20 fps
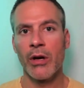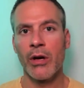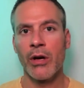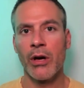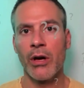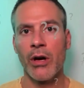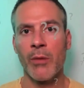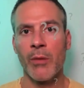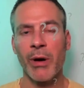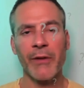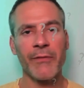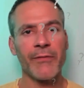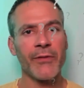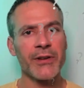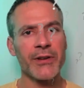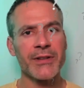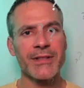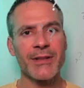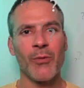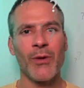But
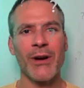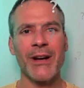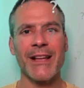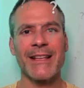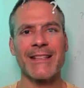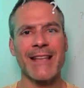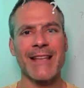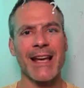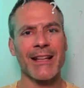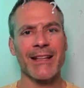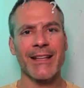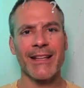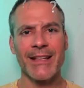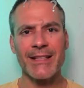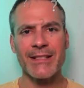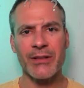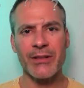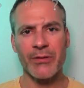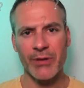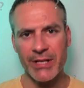first, what exactly
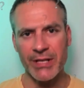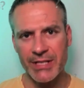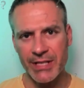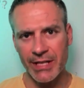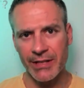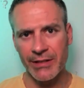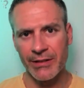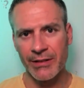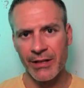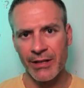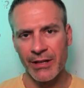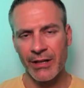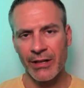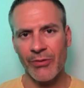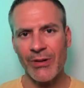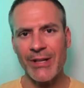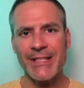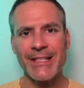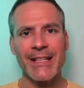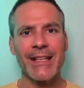is creatine?
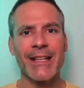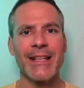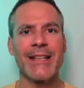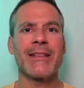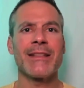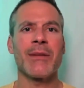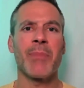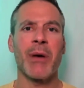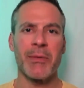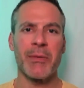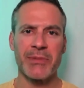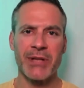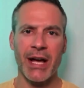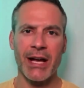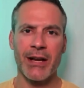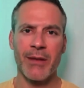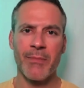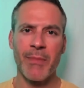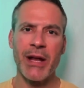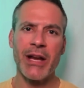Creatine is a
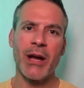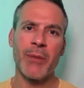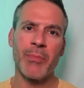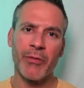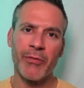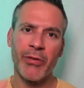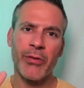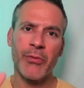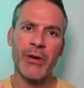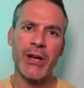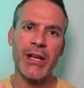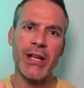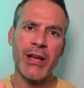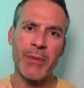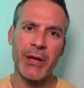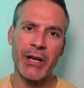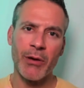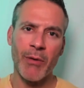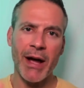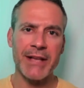peptide made up of 3
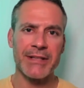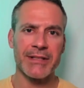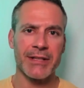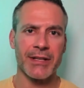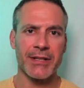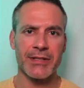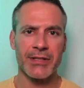amino acids: